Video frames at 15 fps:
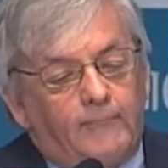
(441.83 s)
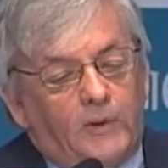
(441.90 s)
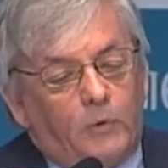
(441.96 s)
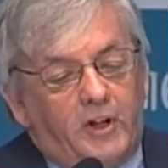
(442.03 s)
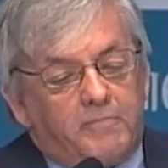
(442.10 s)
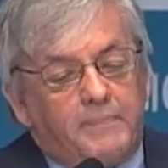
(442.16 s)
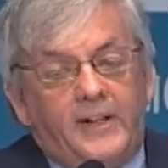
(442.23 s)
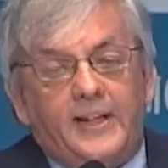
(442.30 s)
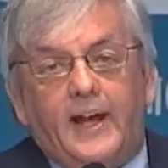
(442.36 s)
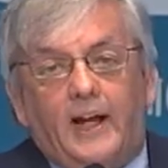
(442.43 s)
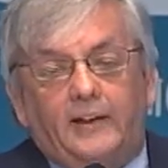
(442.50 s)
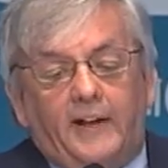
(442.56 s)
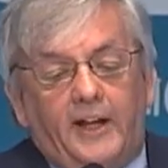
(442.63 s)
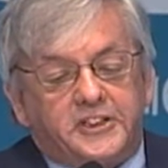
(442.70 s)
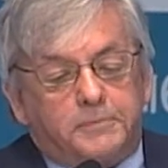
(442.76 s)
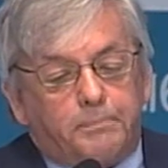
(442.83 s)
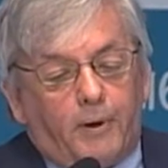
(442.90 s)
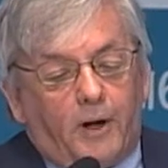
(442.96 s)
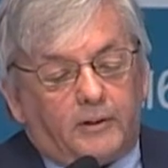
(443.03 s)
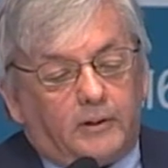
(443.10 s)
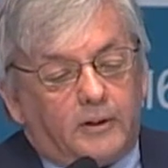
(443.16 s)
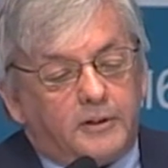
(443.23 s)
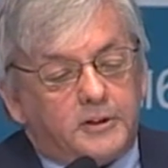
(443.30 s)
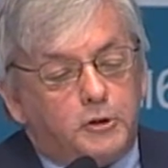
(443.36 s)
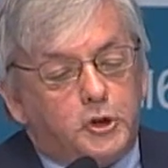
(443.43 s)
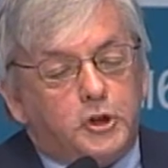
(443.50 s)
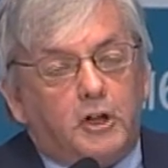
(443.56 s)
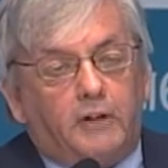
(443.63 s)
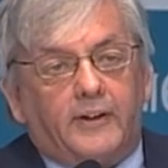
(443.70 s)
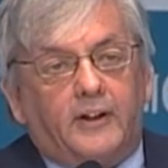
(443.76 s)
We have many allies and partners who
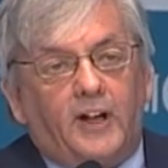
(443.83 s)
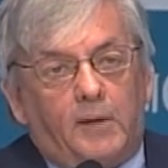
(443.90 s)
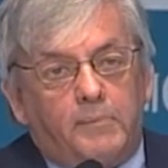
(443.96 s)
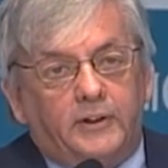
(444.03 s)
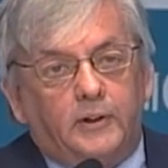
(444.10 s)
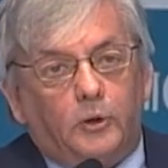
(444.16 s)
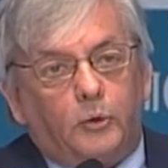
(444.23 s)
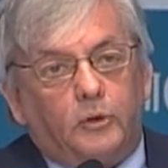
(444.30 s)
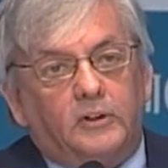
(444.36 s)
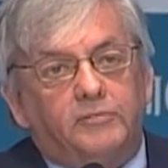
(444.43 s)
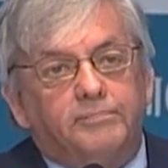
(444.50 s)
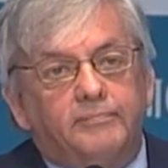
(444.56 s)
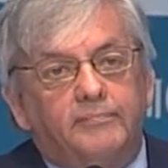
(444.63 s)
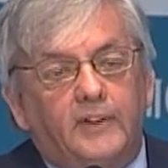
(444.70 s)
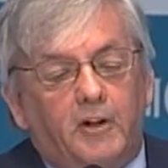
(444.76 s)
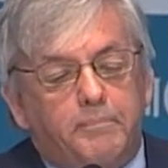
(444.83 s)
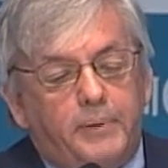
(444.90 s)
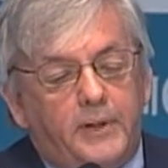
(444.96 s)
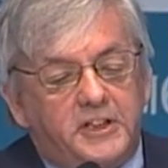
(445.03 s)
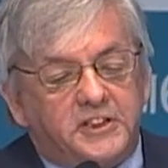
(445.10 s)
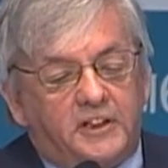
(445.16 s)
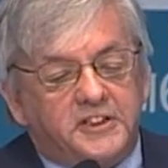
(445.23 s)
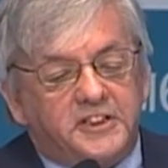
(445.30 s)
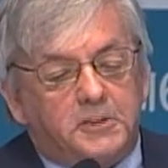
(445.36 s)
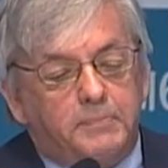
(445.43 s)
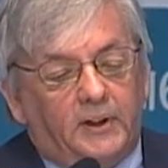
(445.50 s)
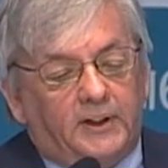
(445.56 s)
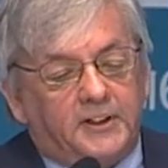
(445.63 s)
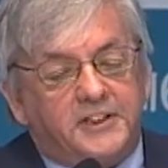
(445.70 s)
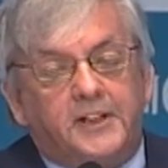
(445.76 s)
share the common goal of peace and
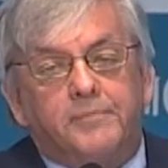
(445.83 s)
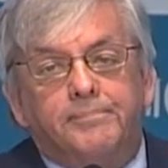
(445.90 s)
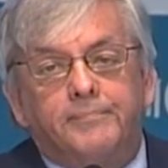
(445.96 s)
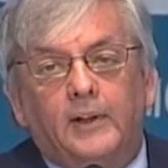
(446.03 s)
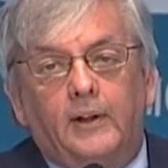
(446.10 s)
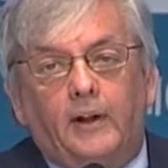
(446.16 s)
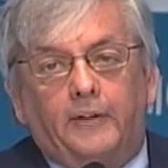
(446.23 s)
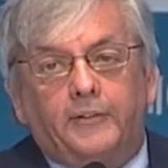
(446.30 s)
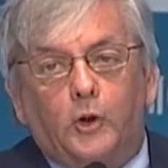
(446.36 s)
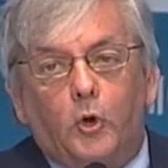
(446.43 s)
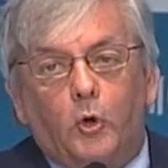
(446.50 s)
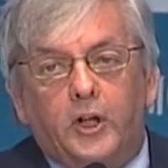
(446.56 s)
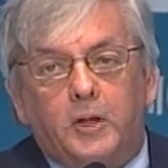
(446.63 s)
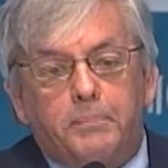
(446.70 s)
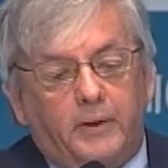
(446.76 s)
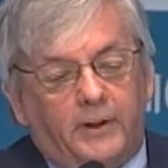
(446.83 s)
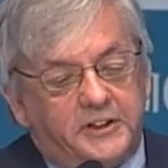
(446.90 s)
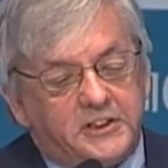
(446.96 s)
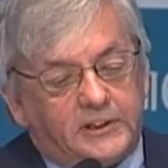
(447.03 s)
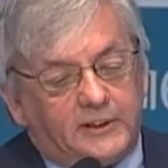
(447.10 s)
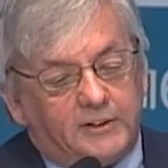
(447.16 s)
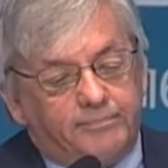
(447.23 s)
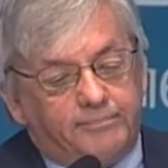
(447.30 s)
stability on the Korean Peninsula.